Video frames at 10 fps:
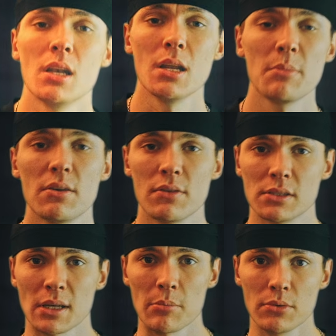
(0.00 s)
Let me give you an
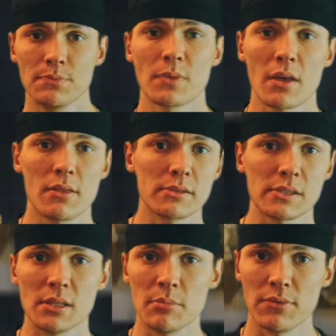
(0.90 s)
example. This is
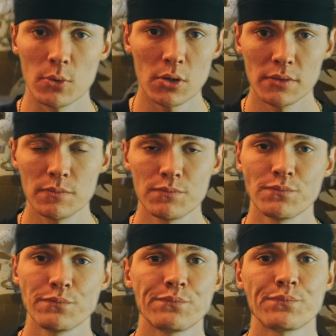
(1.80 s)
the before
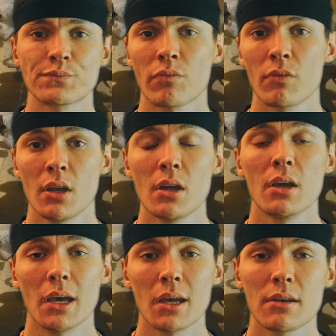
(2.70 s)

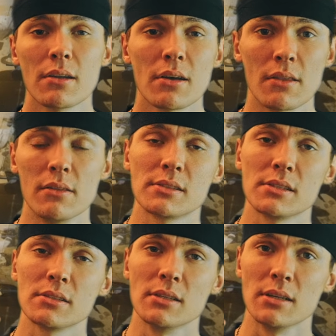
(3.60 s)
and this
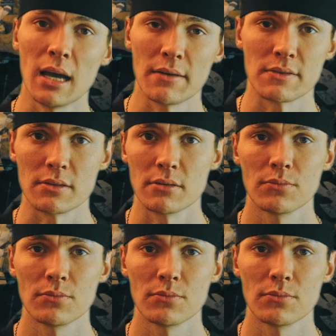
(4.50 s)
is the after.